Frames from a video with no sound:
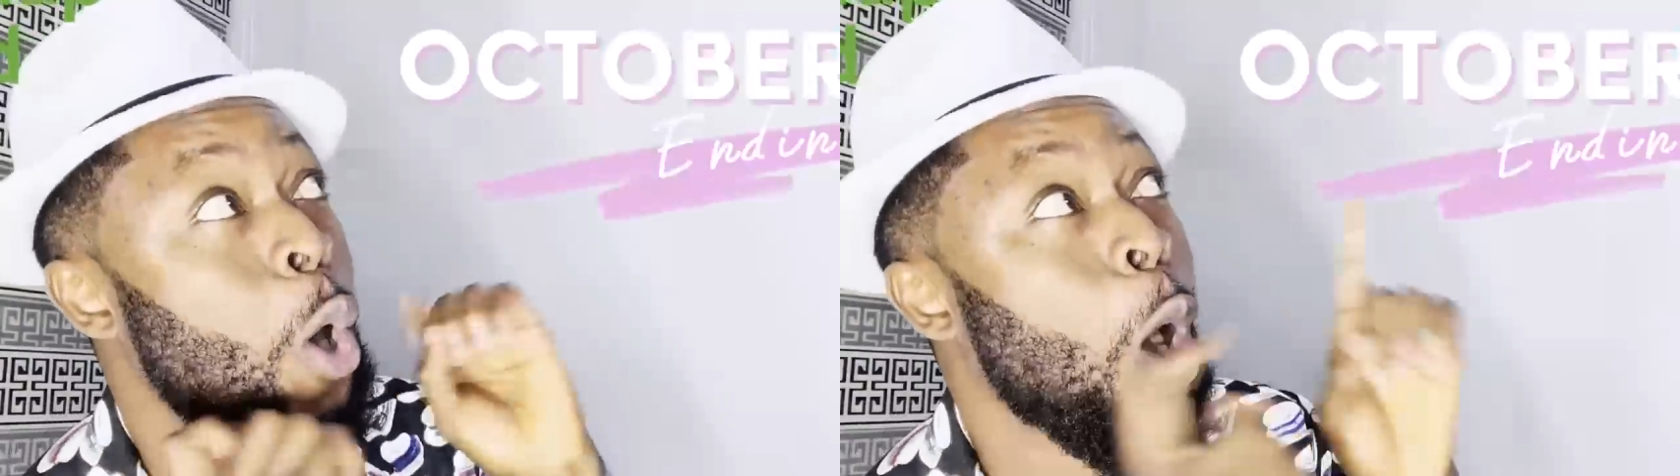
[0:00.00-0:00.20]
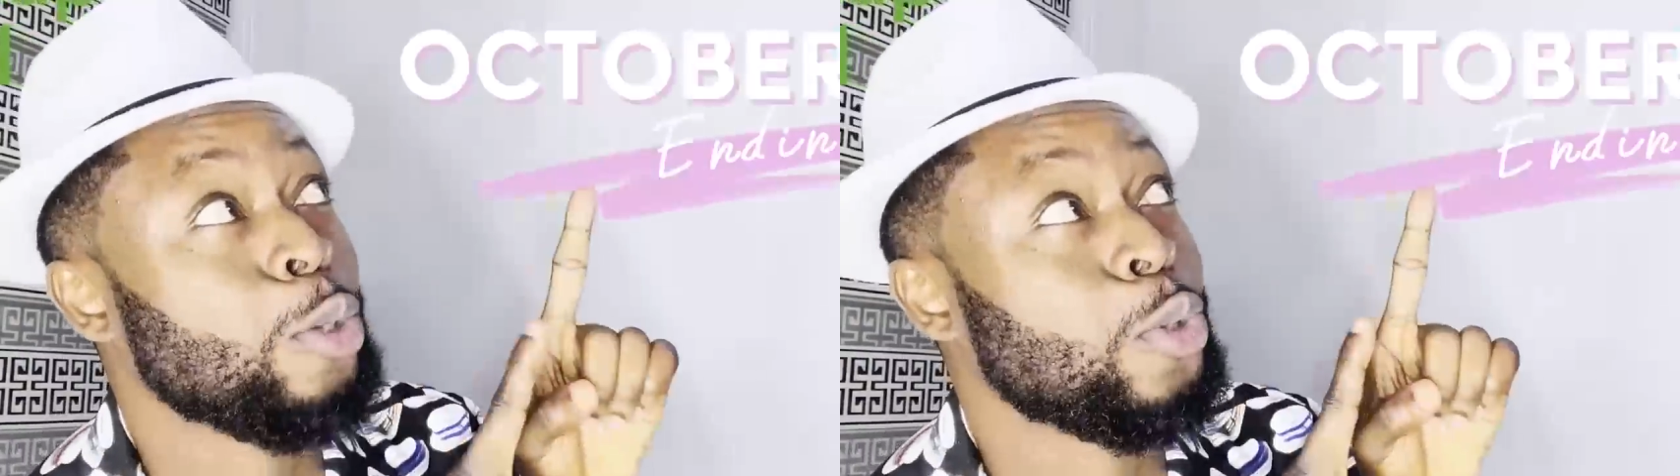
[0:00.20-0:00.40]

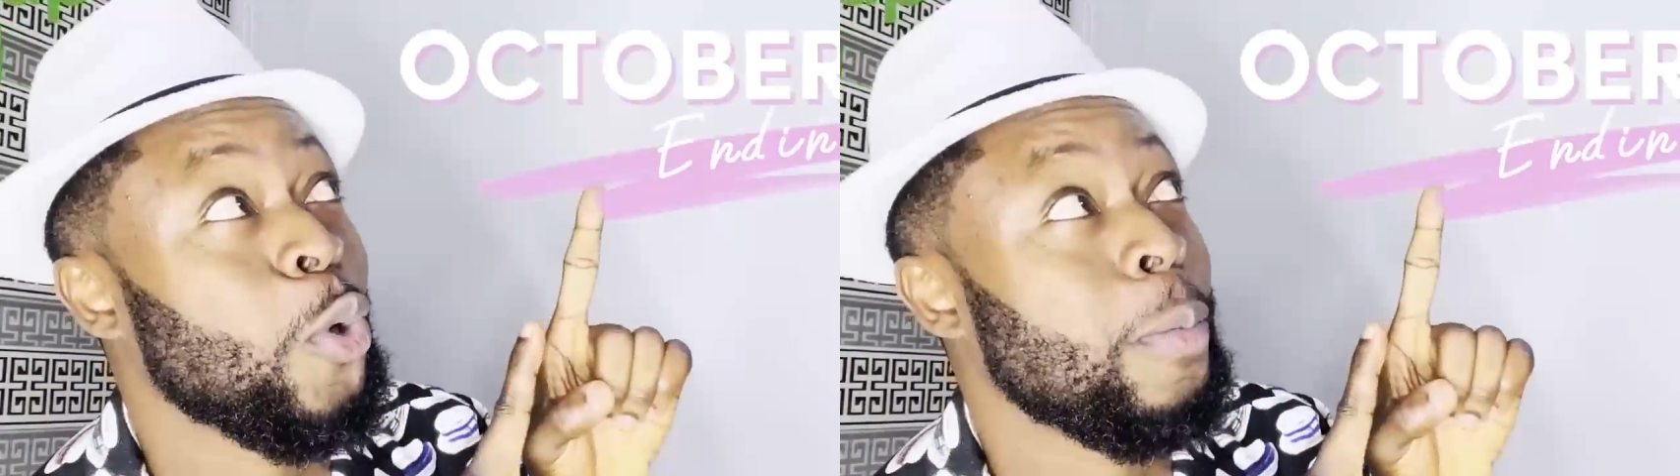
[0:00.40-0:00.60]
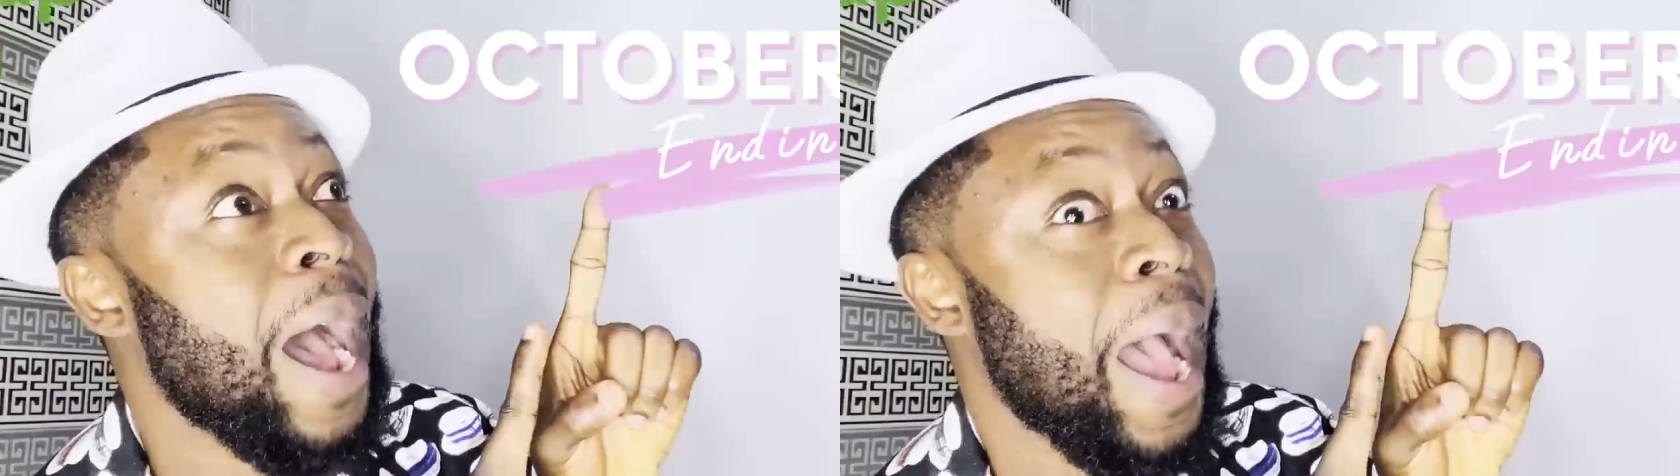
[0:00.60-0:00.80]

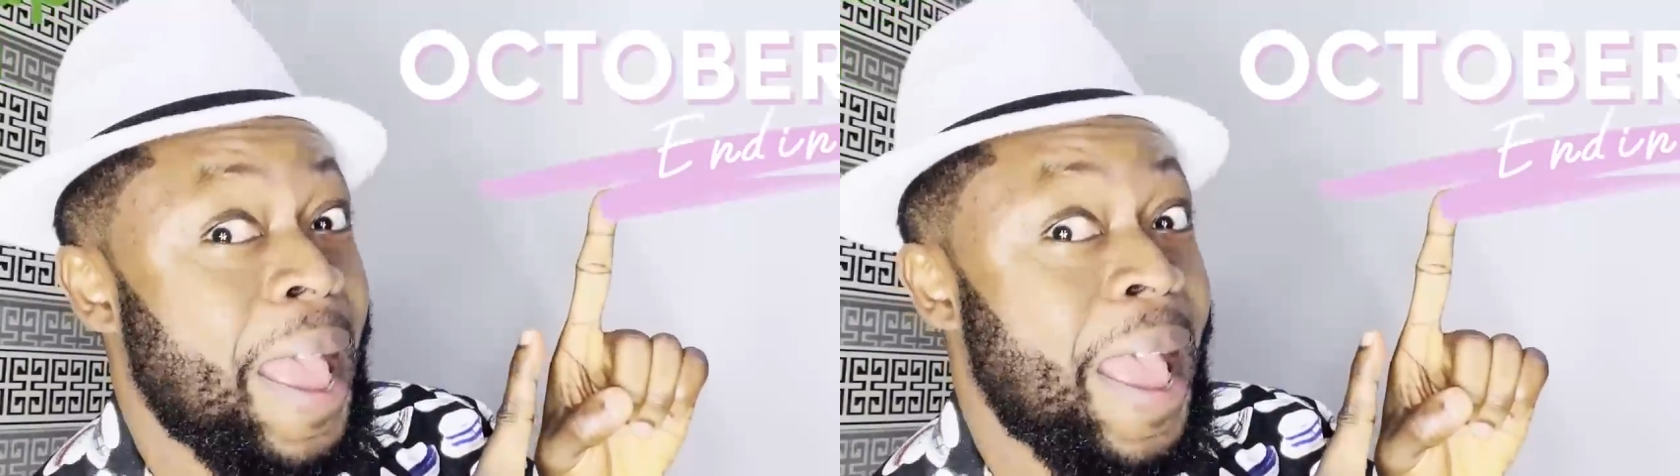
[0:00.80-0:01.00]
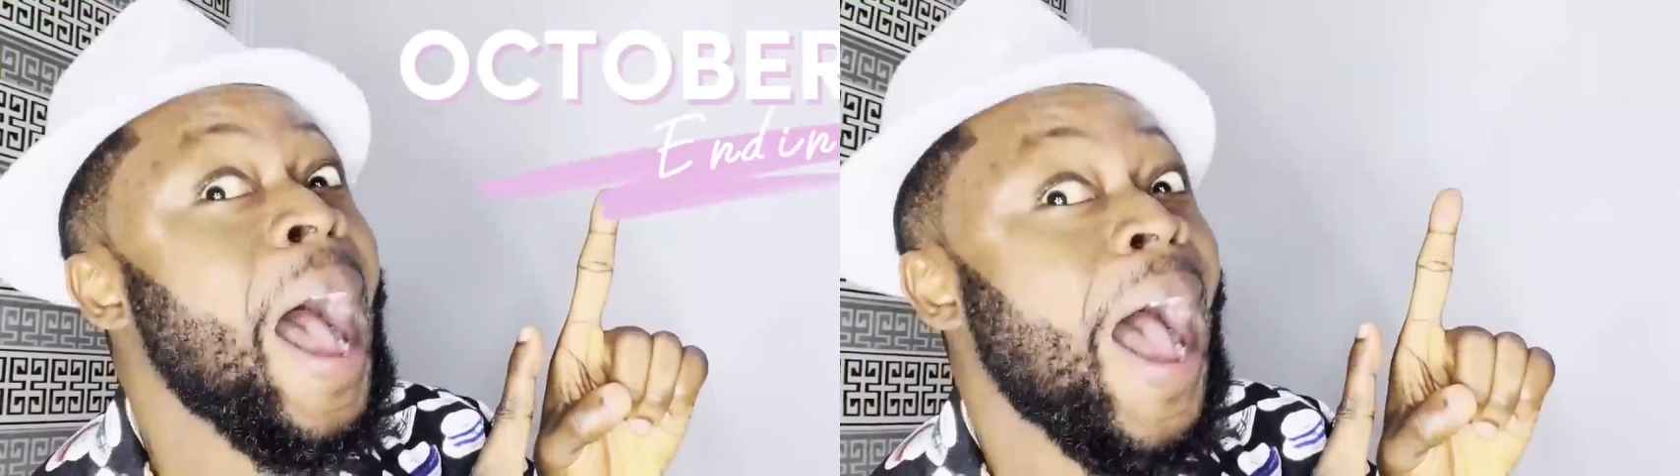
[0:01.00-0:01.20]
October.
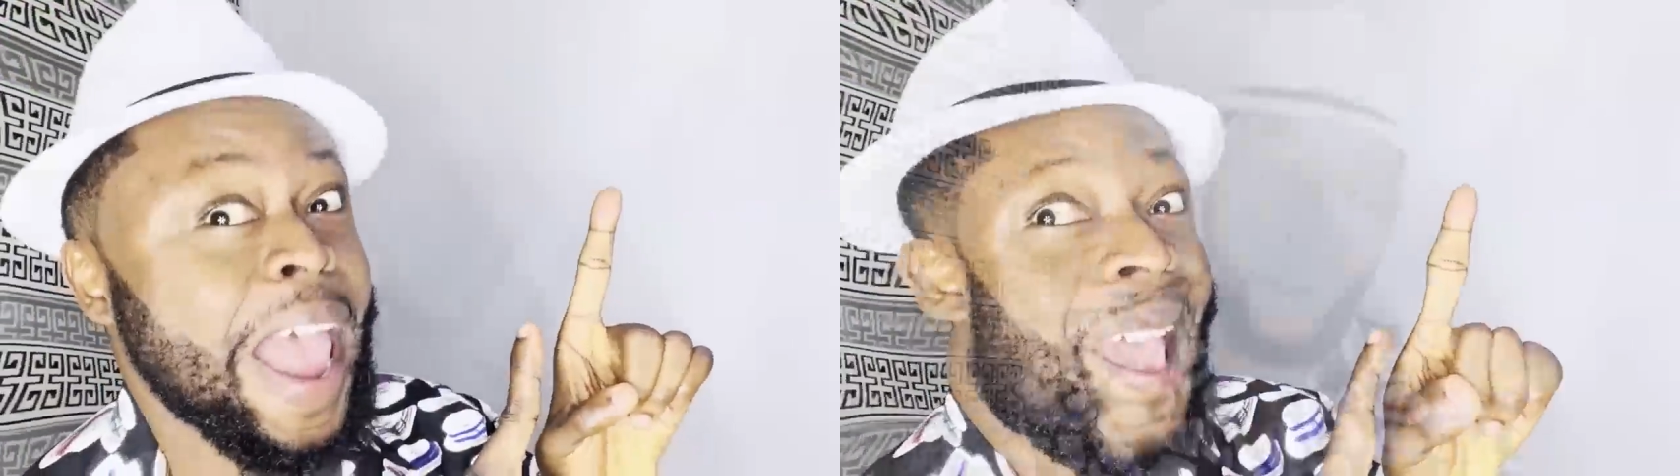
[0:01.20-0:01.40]
Now,